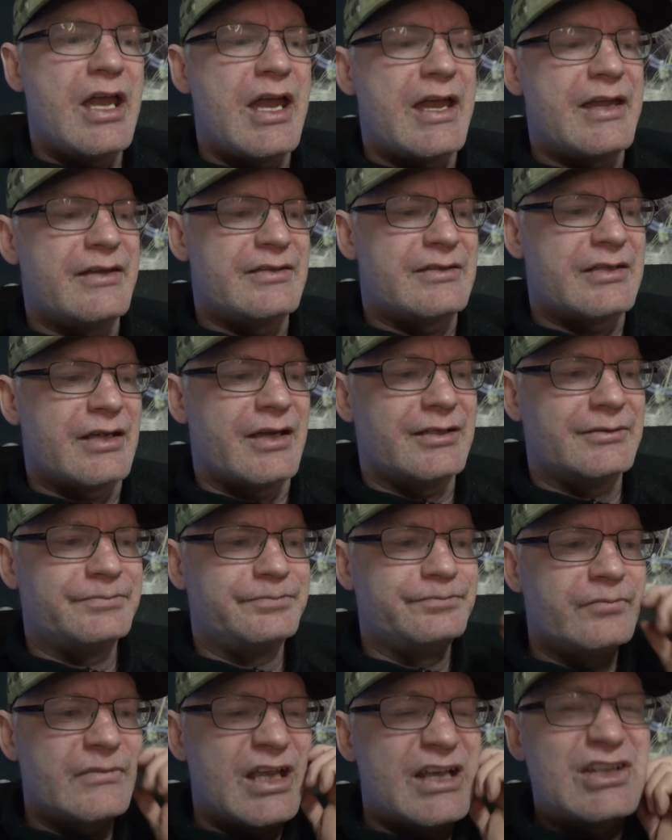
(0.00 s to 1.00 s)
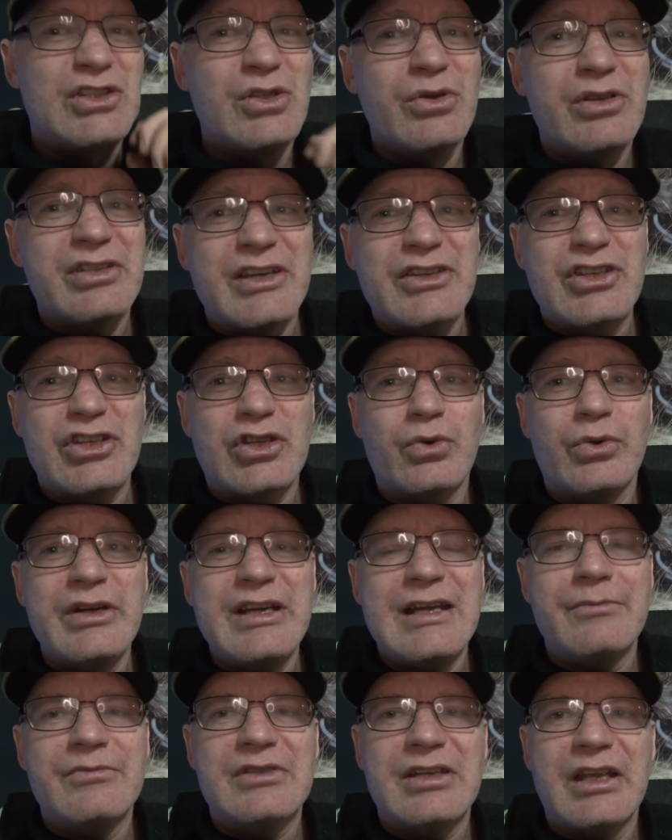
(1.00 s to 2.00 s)
And uh, as soon as I
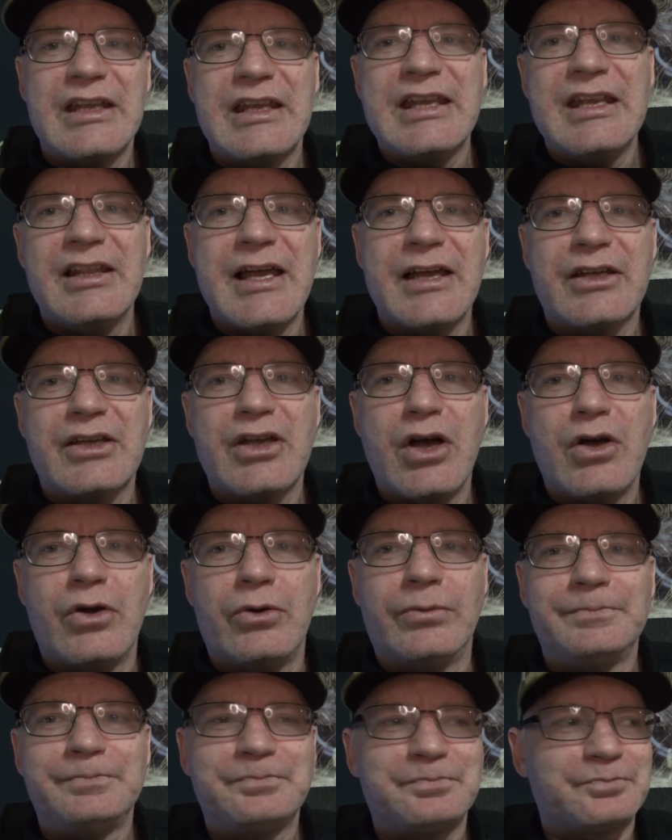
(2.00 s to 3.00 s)
screamed, he let go.